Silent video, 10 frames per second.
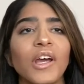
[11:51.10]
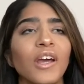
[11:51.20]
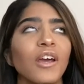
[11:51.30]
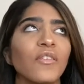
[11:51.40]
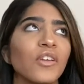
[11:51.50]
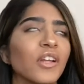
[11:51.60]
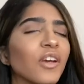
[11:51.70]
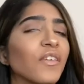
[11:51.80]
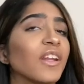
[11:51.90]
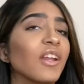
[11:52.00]
if you did
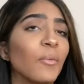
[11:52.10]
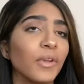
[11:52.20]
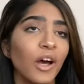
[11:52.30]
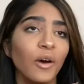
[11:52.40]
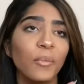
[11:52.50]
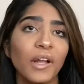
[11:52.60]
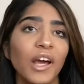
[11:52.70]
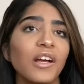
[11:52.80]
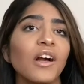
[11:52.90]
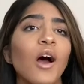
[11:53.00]
give it a thumbs up
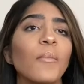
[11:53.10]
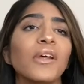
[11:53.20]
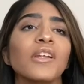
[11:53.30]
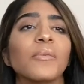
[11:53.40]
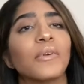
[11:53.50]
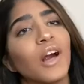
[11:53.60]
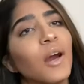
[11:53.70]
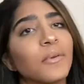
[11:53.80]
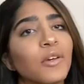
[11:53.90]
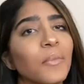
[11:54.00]
like comment
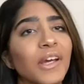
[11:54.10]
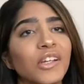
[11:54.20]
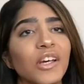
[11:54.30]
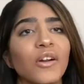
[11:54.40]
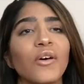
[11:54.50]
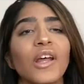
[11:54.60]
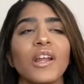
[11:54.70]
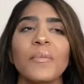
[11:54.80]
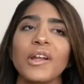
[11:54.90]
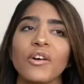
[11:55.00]
subscribe to my channel and
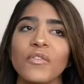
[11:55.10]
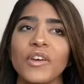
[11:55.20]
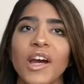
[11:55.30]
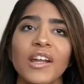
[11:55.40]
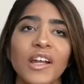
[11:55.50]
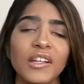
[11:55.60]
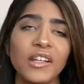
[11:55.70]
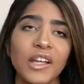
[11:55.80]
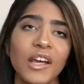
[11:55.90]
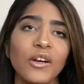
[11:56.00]
let me know if you guys like
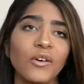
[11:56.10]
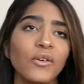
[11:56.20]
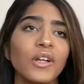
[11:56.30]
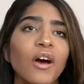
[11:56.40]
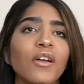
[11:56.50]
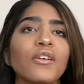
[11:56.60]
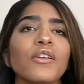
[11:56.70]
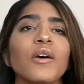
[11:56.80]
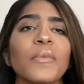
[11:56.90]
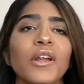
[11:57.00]
this angle and also
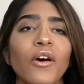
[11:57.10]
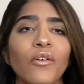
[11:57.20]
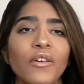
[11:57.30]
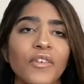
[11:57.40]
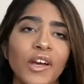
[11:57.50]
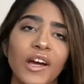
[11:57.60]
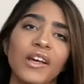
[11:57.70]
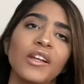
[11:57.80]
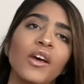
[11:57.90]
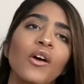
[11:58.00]
let me know if you
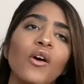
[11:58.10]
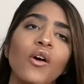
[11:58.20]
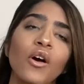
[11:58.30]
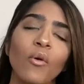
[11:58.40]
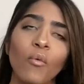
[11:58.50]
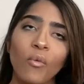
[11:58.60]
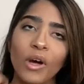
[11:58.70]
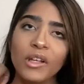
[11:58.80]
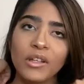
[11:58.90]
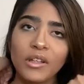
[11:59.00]
guys
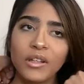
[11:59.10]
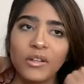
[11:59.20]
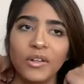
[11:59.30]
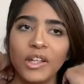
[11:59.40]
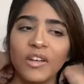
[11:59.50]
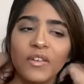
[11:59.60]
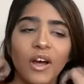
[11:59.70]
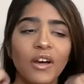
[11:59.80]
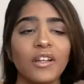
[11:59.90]
want to see vlogs